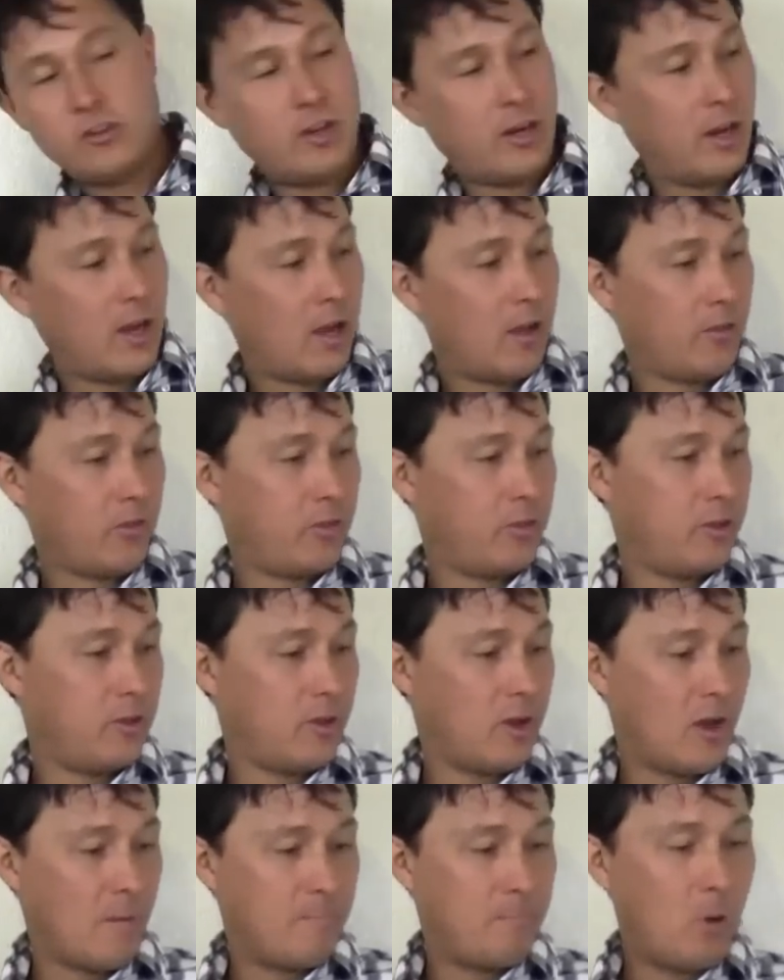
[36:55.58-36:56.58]
check out
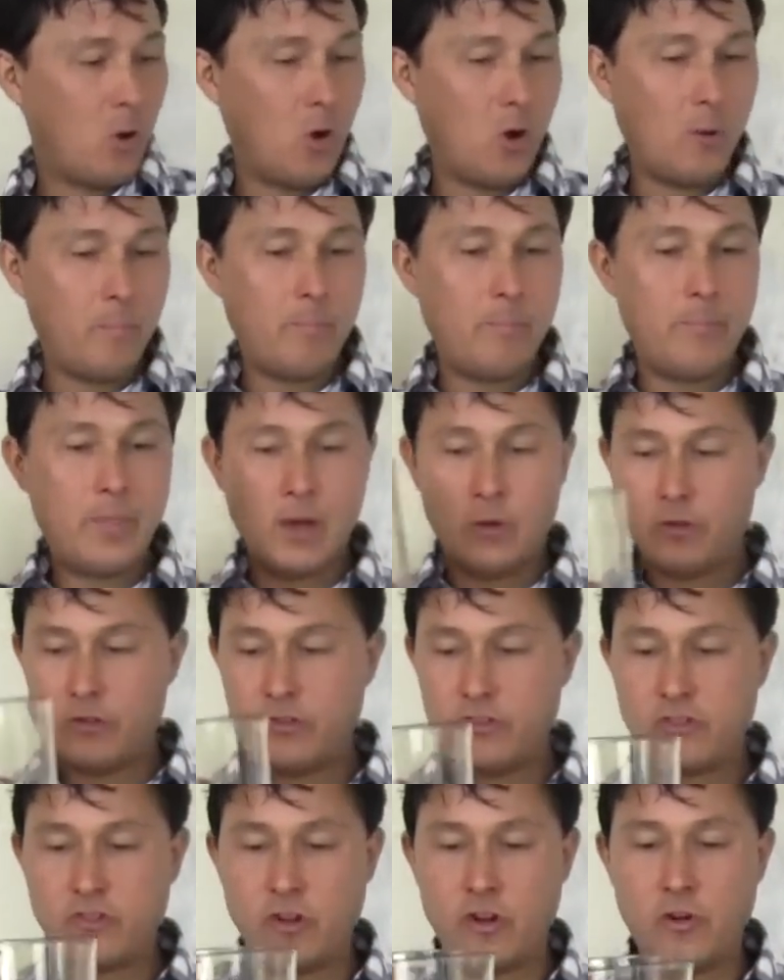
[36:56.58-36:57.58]
the pulp that
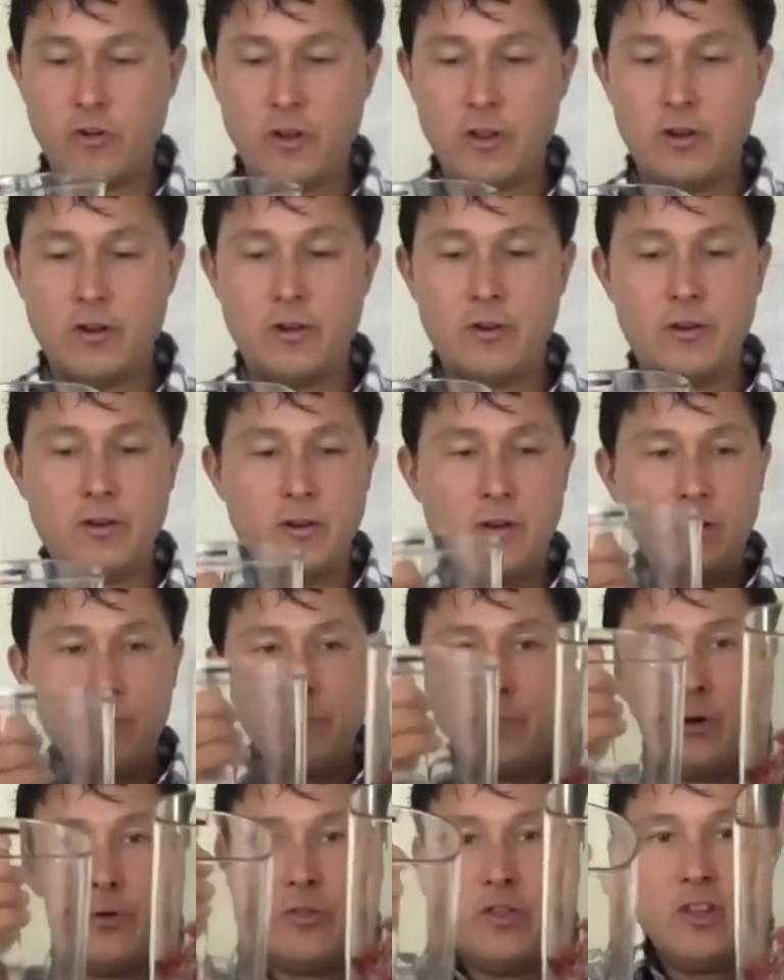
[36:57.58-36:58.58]
was generated
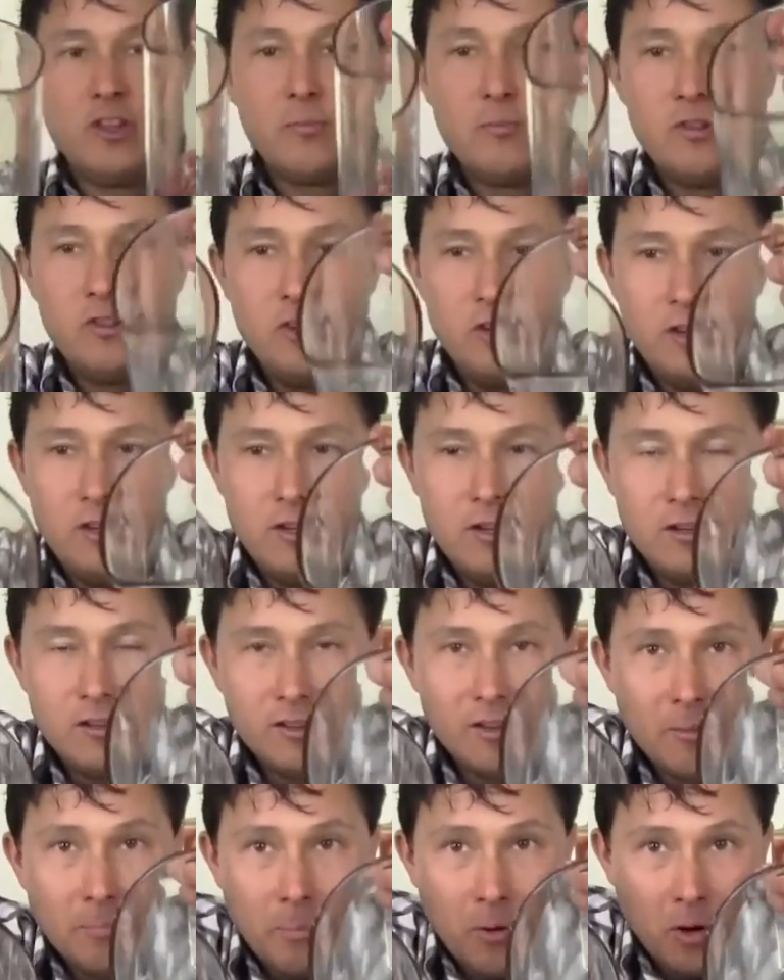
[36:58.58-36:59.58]
on both these machines,
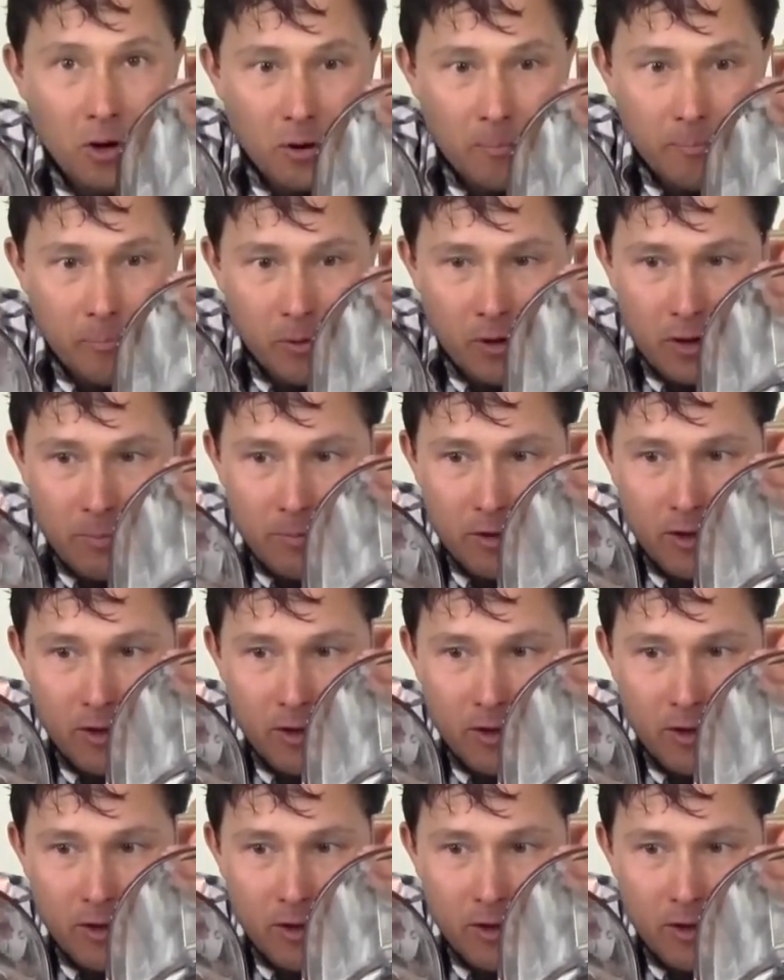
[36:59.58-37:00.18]
and the pulp pretty